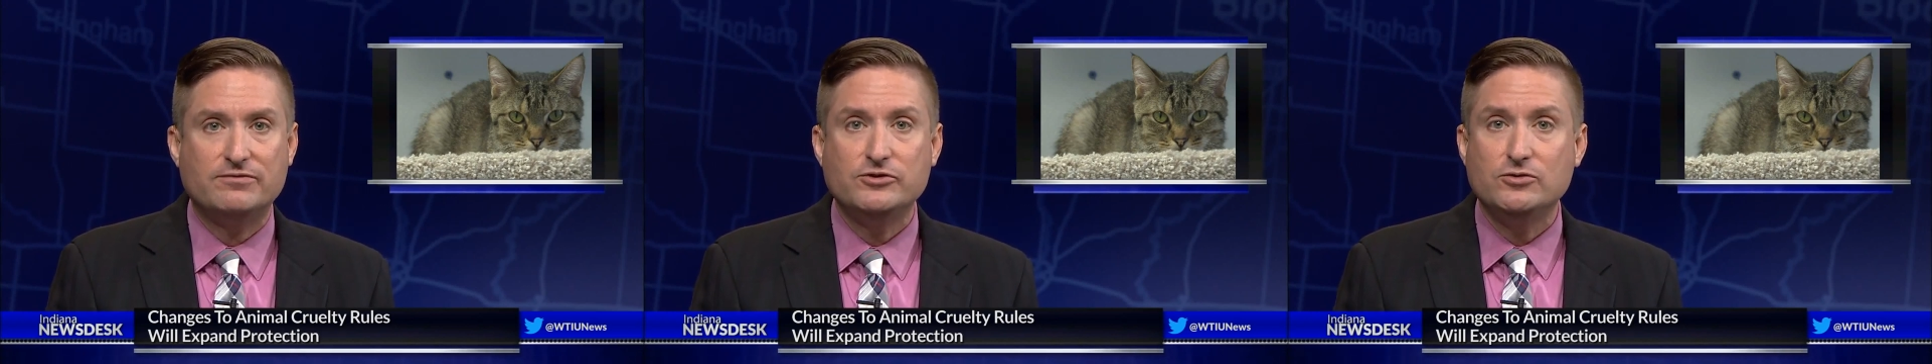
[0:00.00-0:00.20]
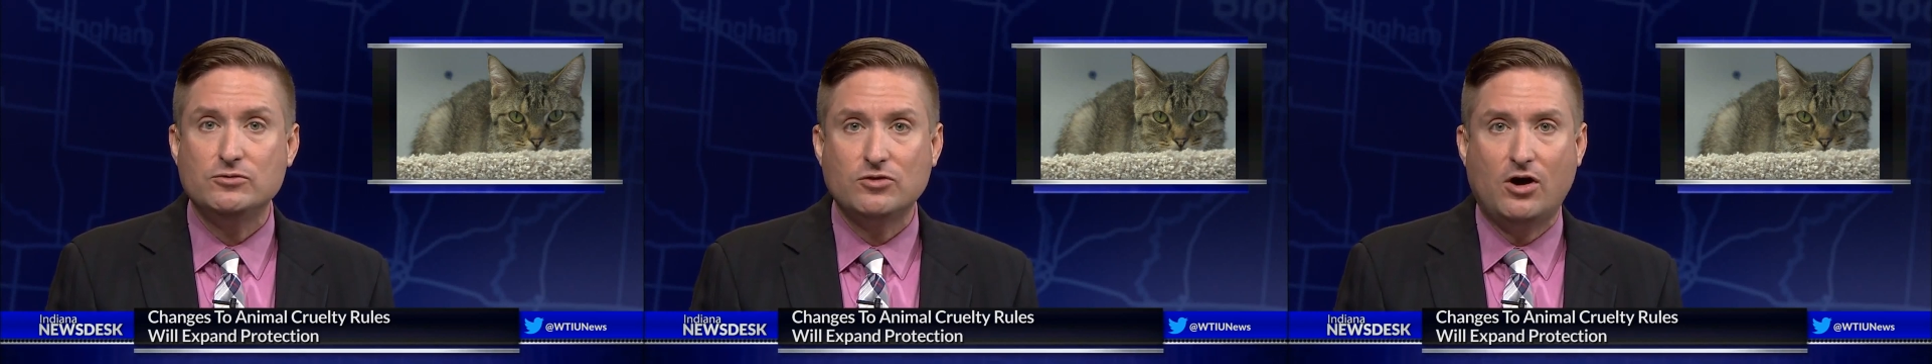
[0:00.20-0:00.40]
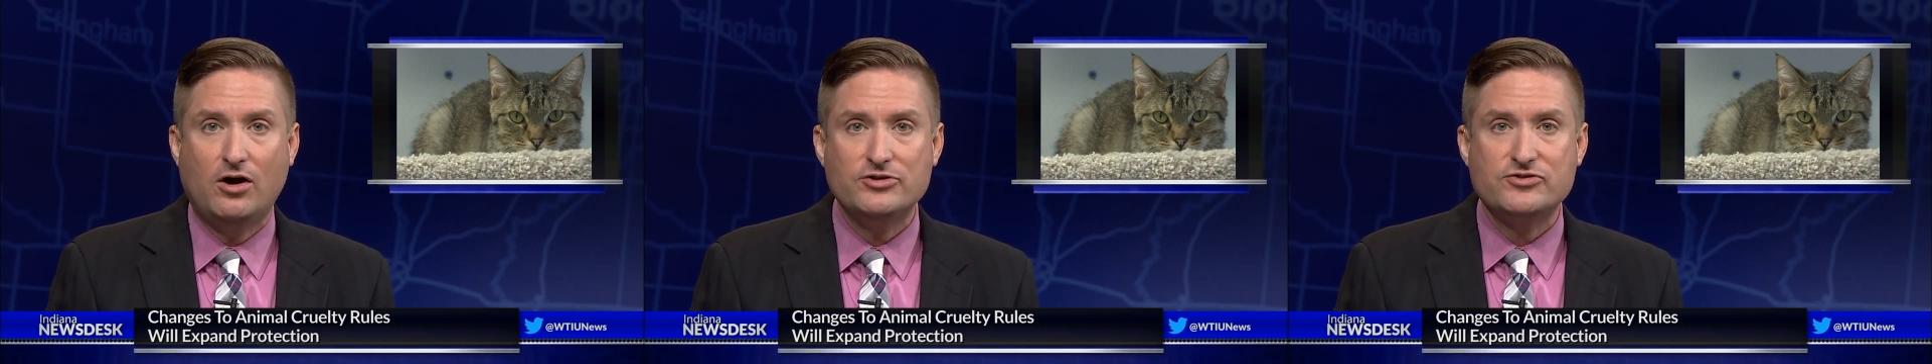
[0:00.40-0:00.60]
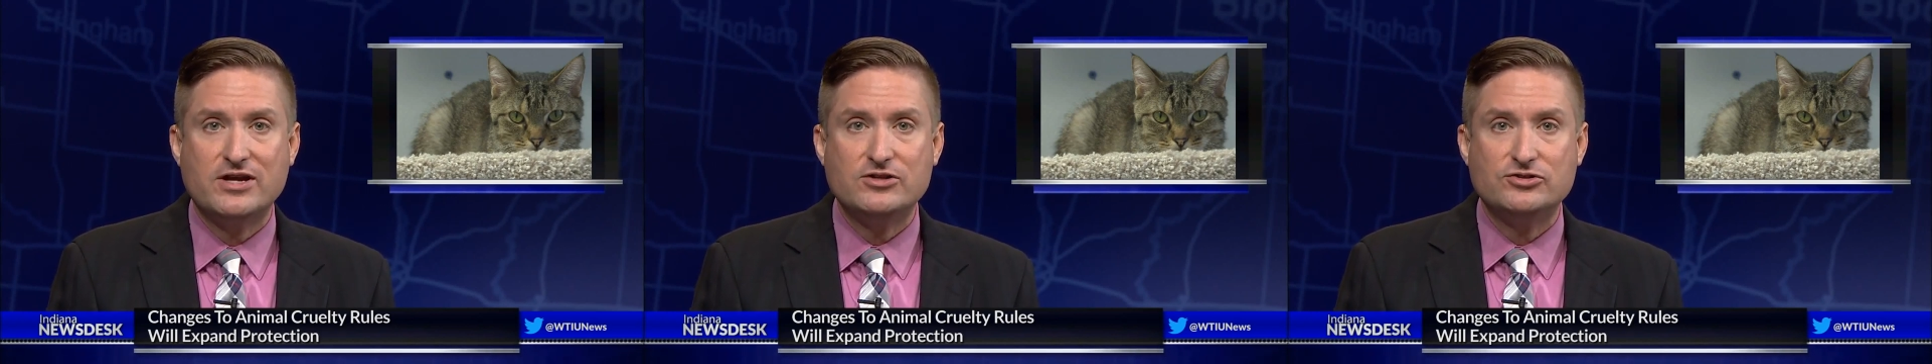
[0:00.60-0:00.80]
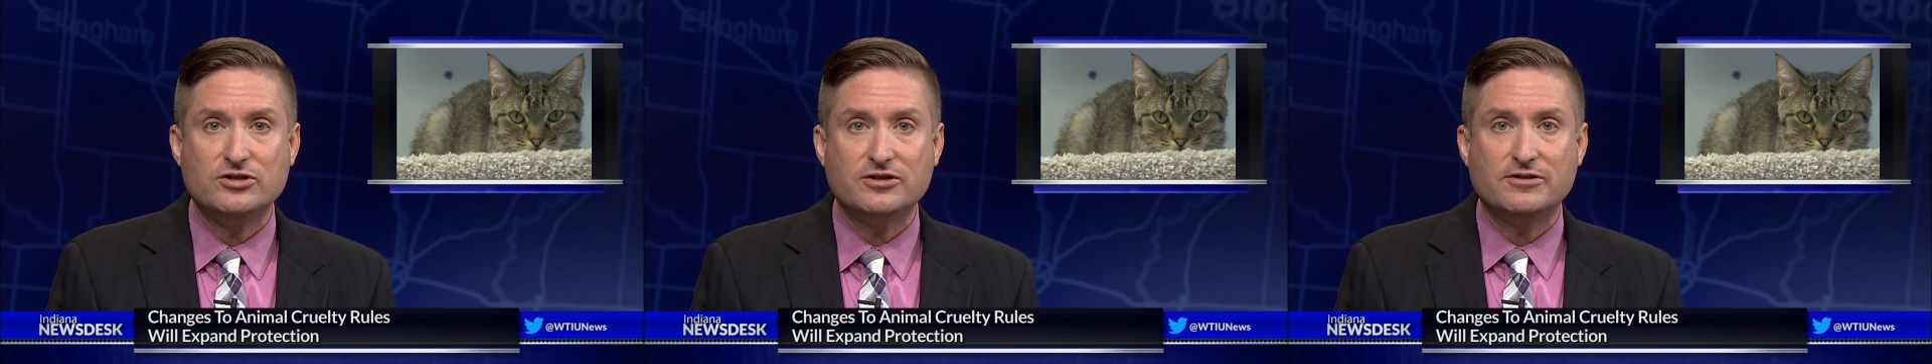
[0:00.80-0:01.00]
new laws
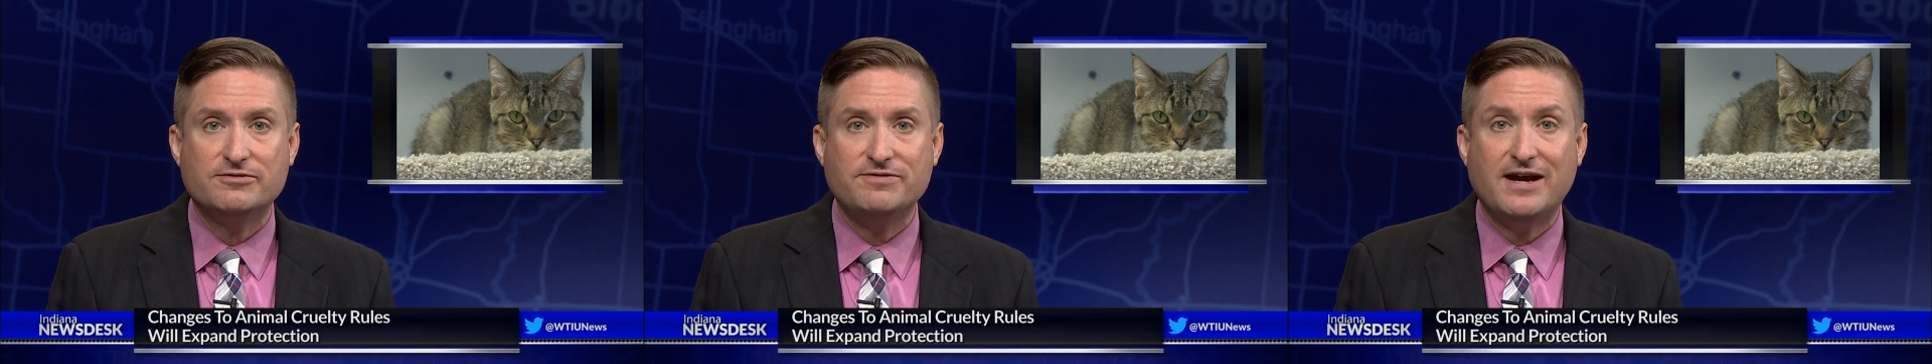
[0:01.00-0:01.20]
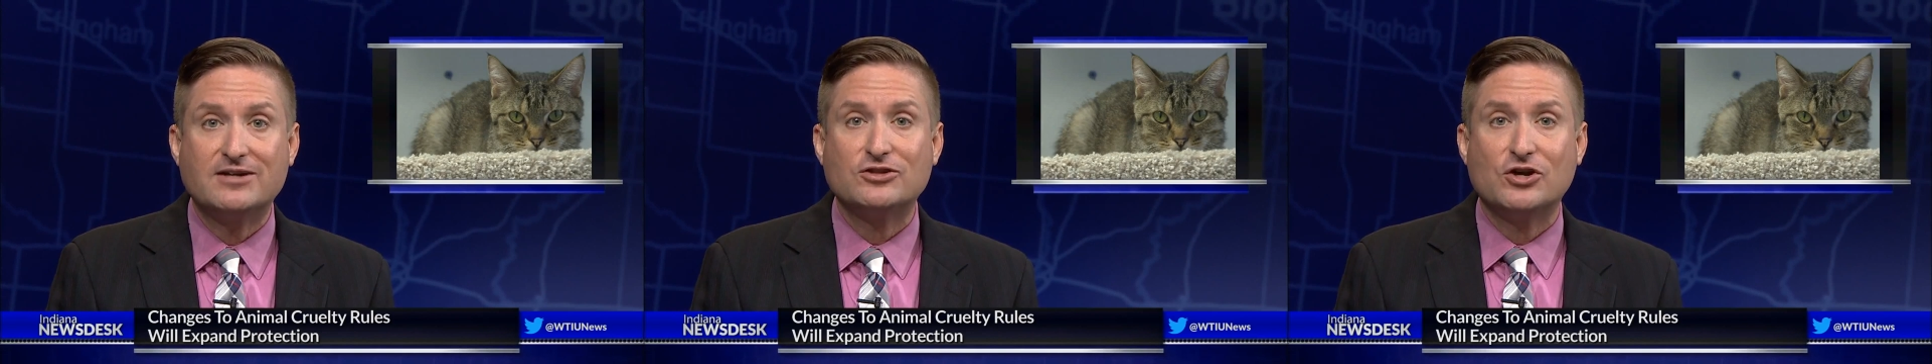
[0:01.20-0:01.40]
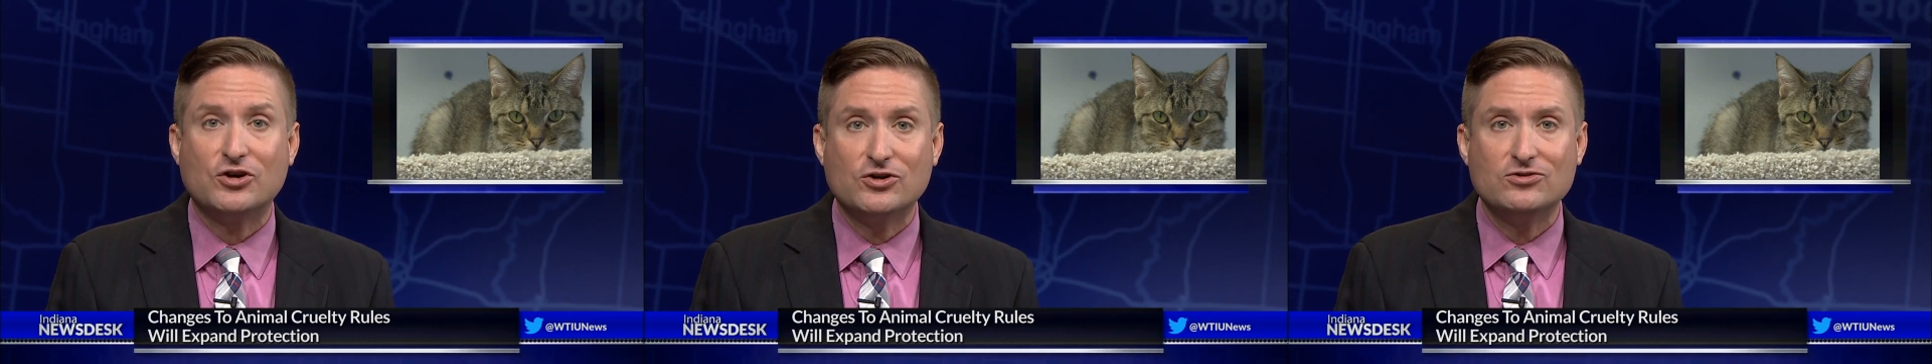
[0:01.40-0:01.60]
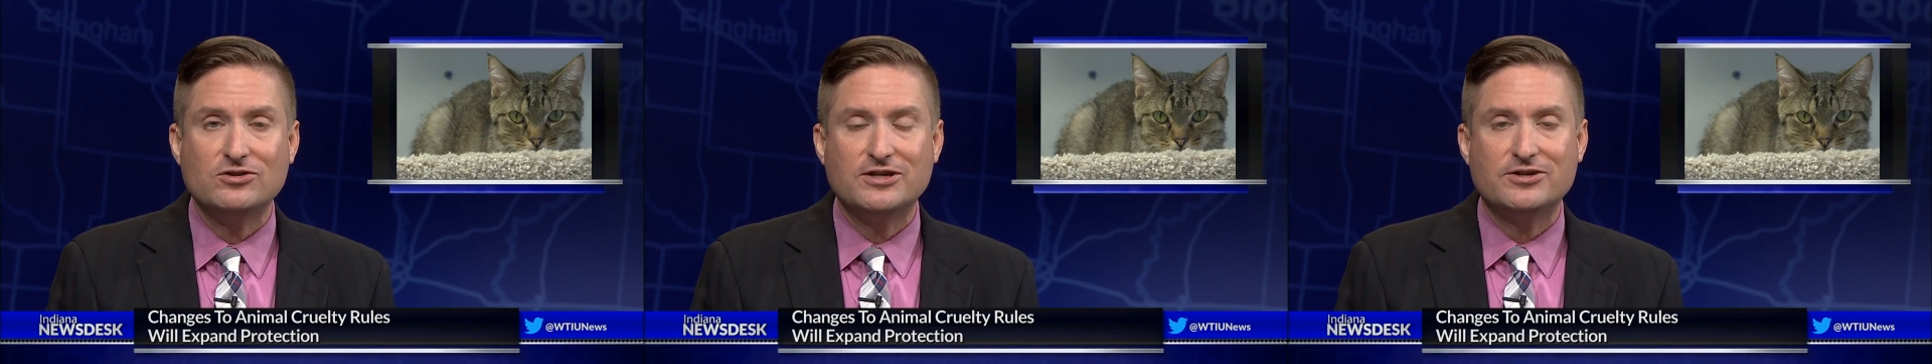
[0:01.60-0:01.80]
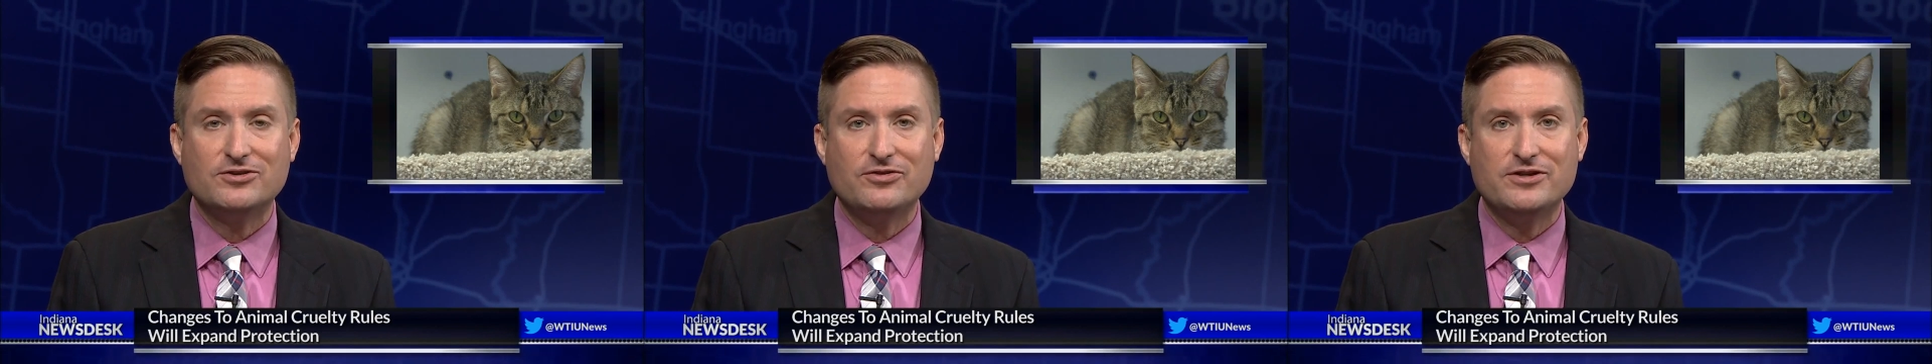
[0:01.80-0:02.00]
that took effect
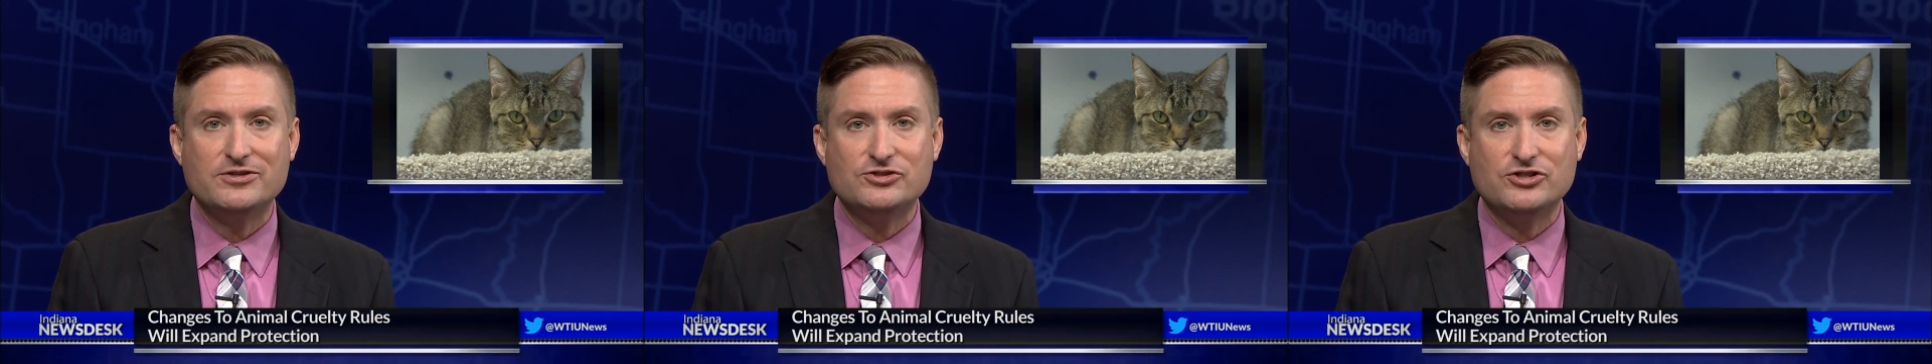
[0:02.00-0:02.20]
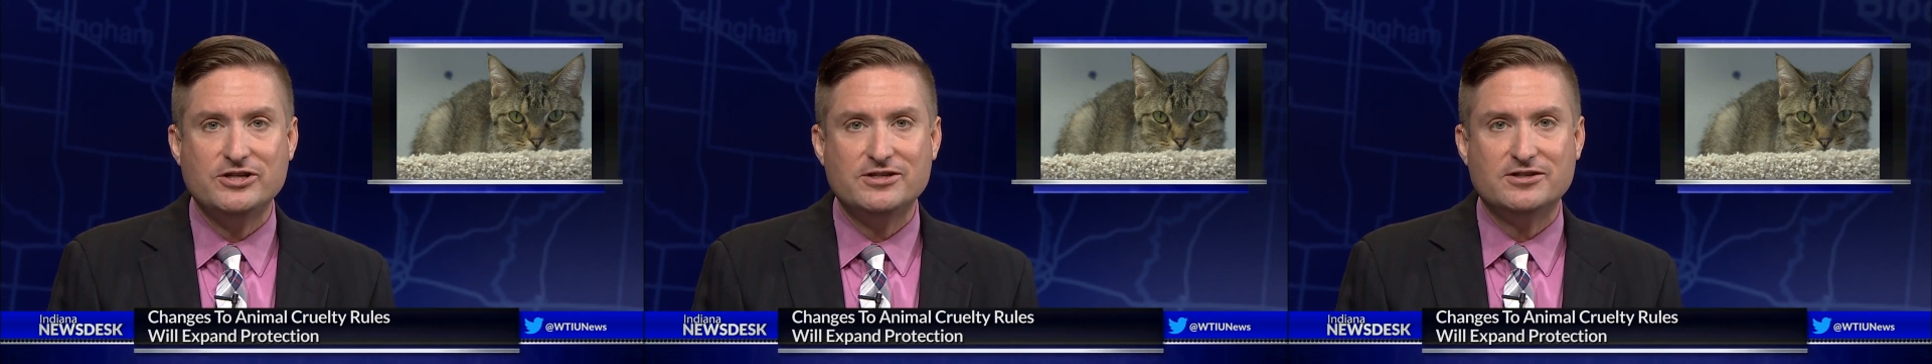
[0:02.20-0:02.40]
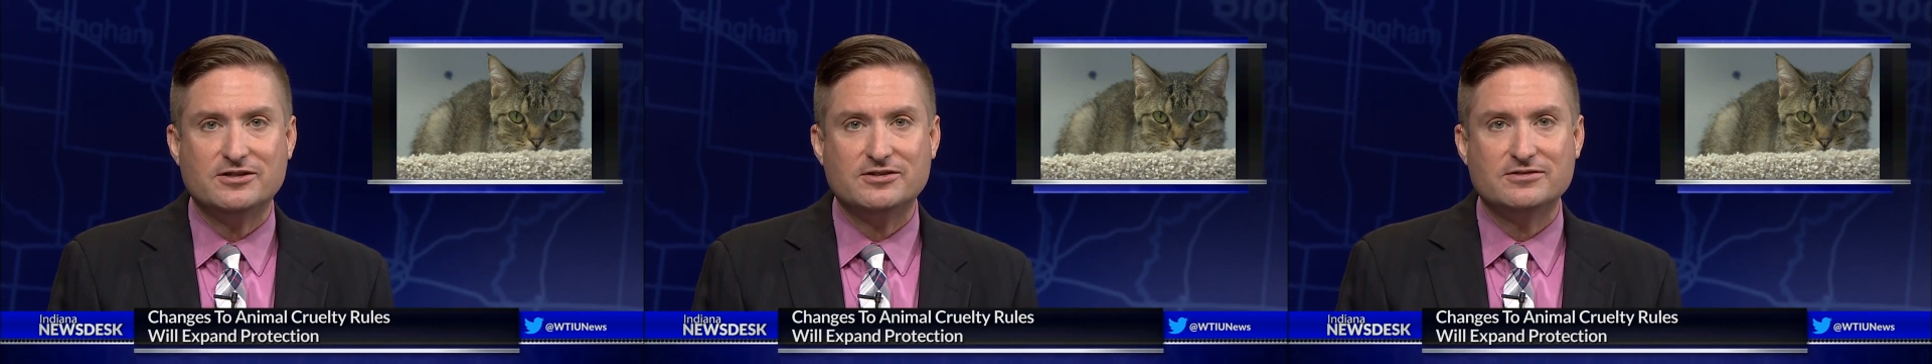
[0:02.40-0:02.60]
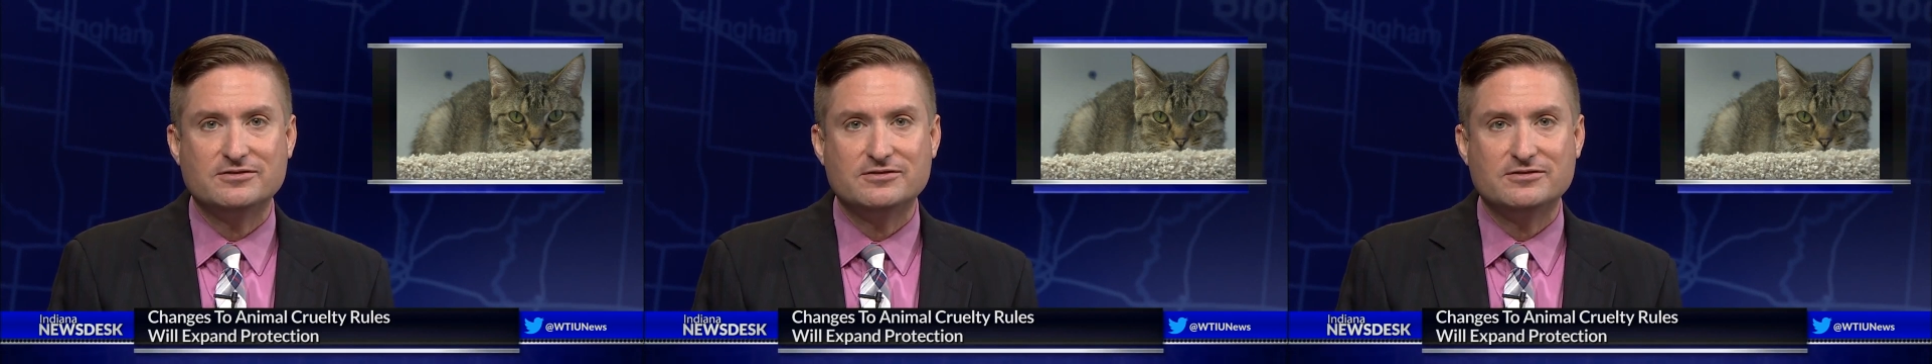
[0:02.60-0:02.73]
earlier this year.